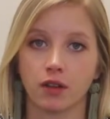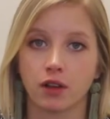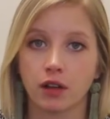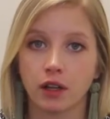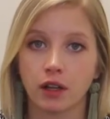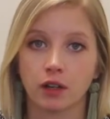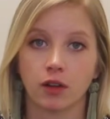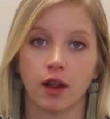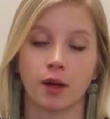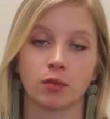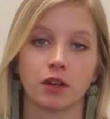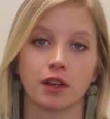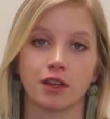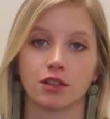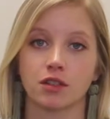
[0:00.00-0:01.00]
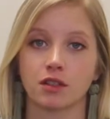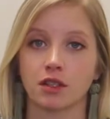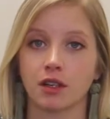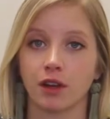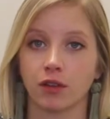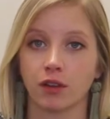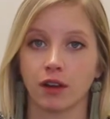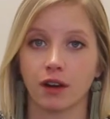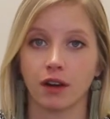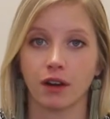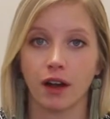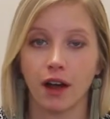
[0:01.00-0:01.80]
the clinical applications in healthcare,